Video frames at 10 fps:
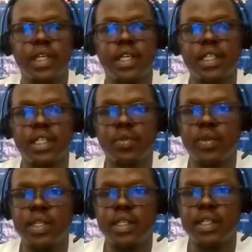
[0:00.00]
get into
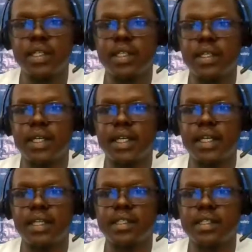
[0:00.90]
the
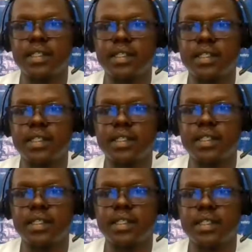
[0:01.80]
next section,
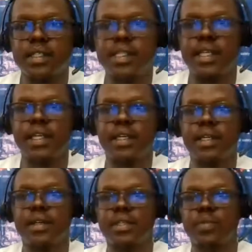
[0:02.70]
which is
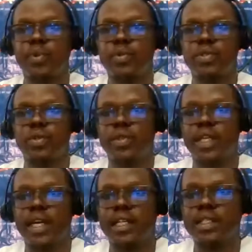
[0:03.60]
the response on
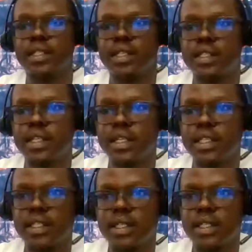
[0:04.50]
the answers that
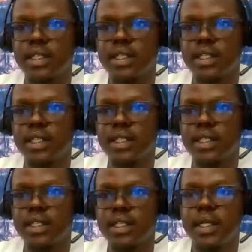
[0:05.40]

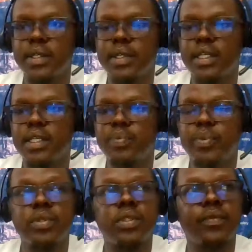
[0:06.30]
the
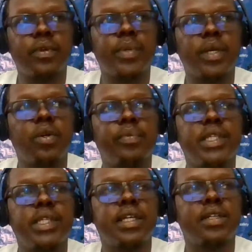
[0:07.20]
response from the
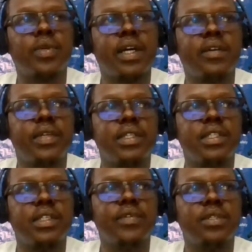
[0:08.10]
comments that we have
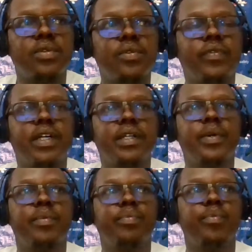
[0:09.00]
received so far,
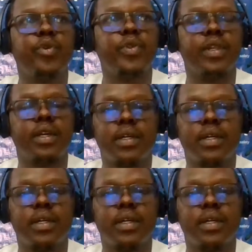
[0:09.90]
both